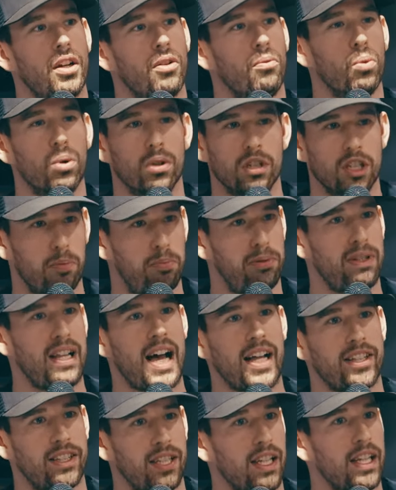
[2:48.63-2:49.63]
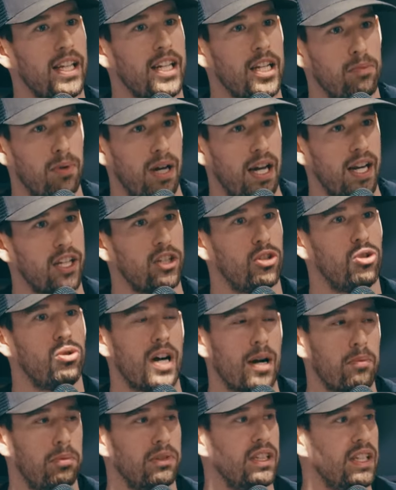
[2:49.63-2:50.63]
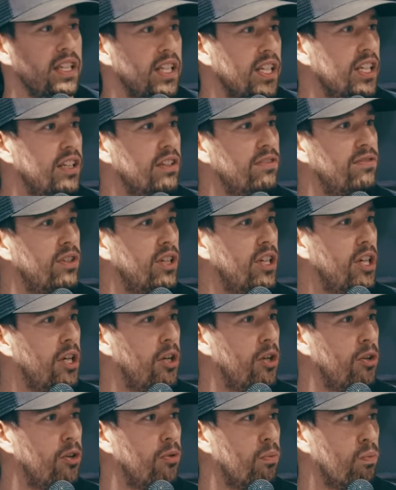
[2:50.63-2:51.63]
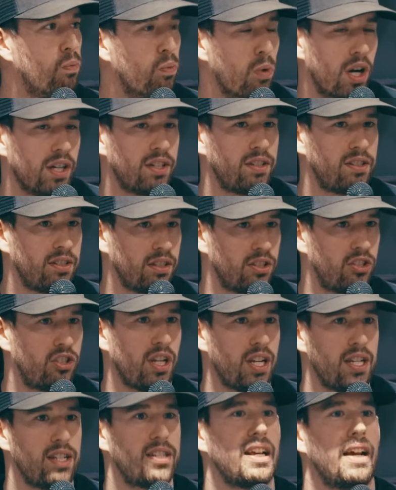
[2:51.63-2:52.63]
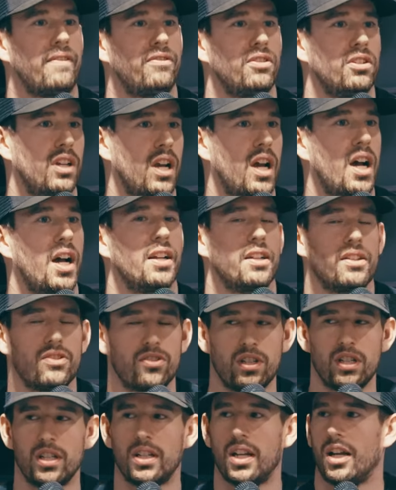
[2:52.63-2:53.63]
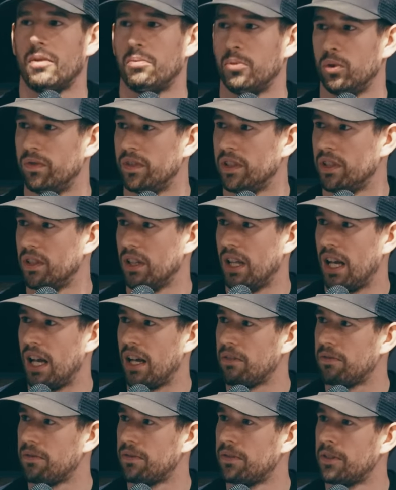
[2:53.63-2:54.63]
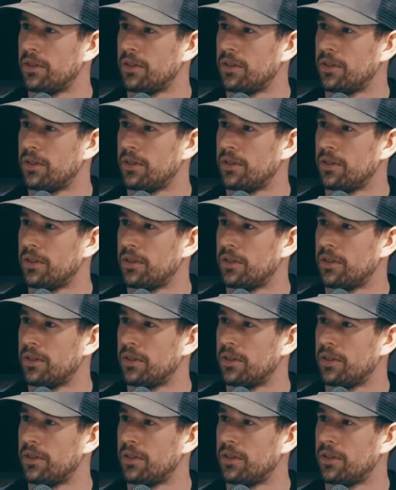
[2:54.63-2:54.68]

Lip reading: will apply to anybody who I believe wants to chase after God and see God move in their life.